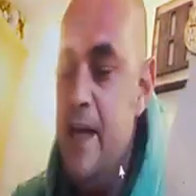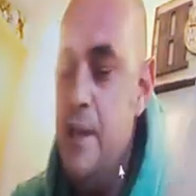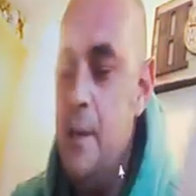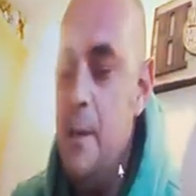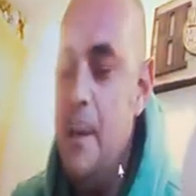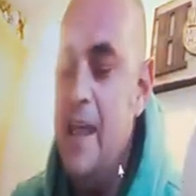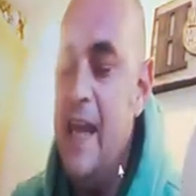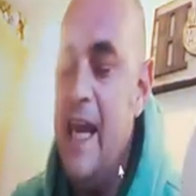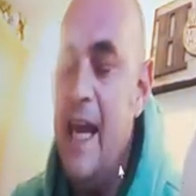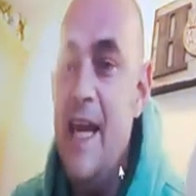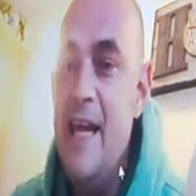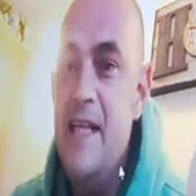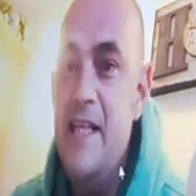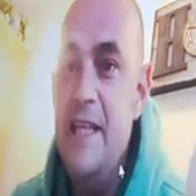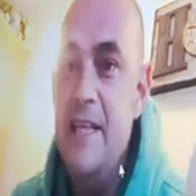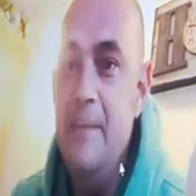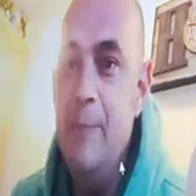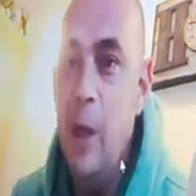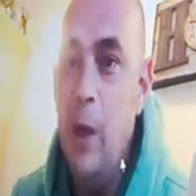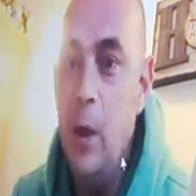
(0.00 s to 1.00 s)
do a
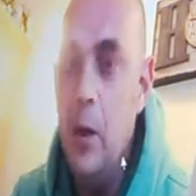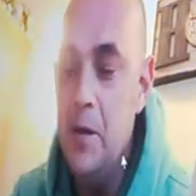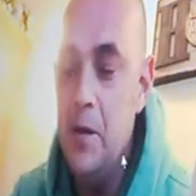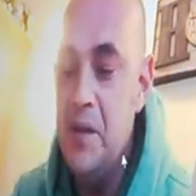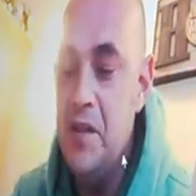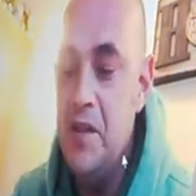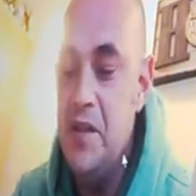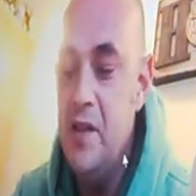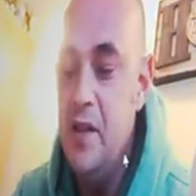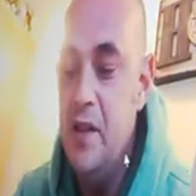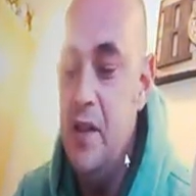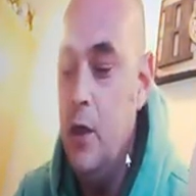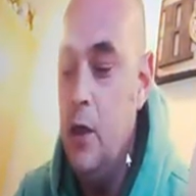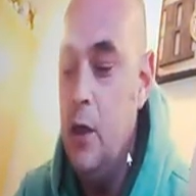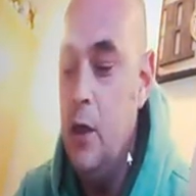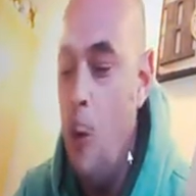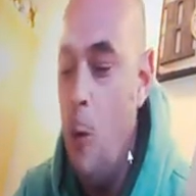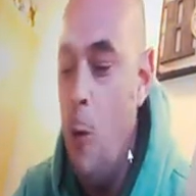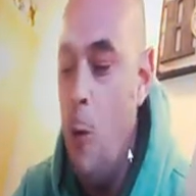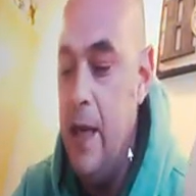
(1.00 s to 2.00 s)
candy box, a
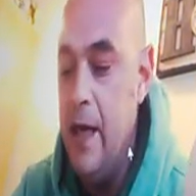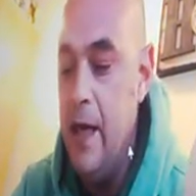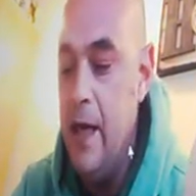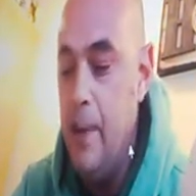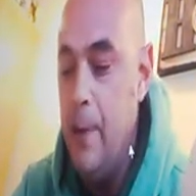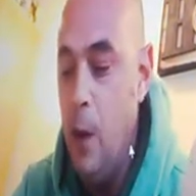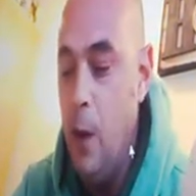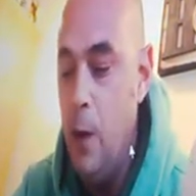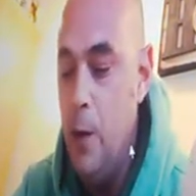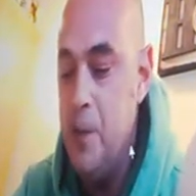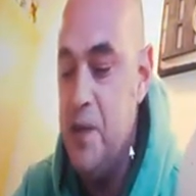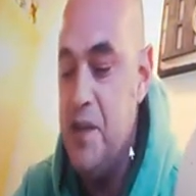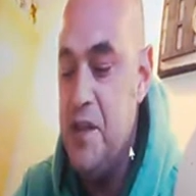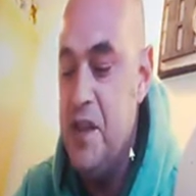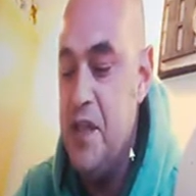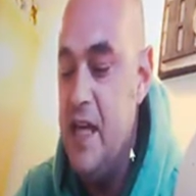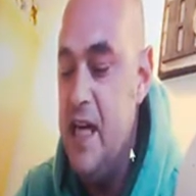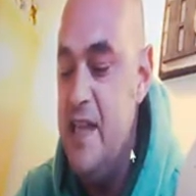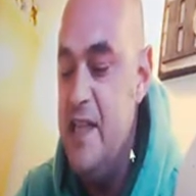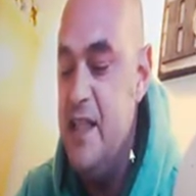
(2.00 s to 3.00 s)
comic
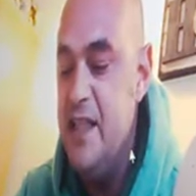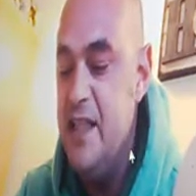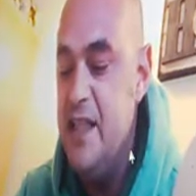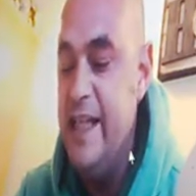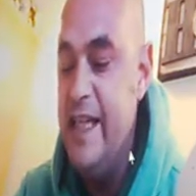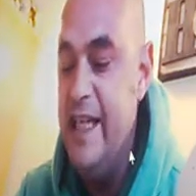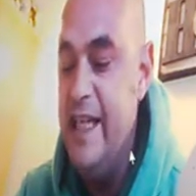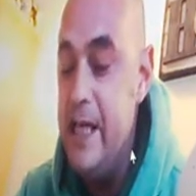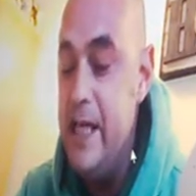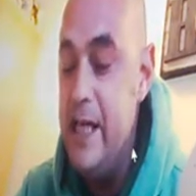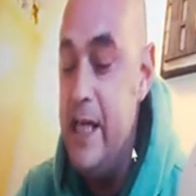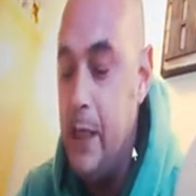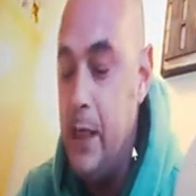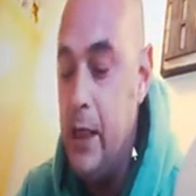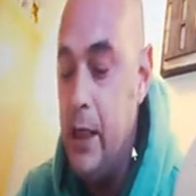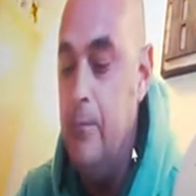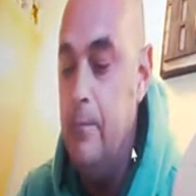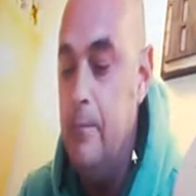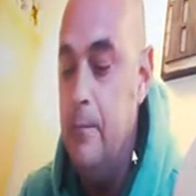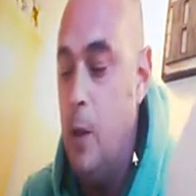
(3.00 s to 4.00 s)
box, and a geek
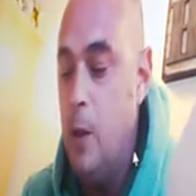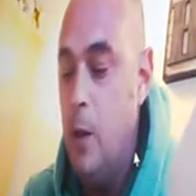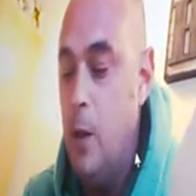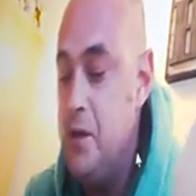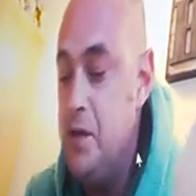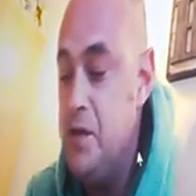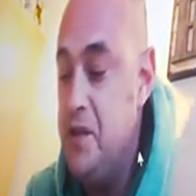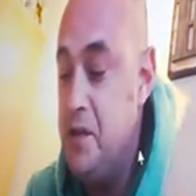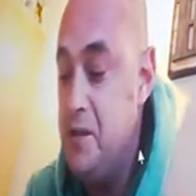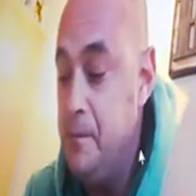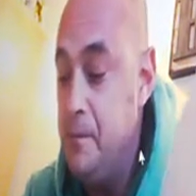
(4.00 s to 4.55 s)
box.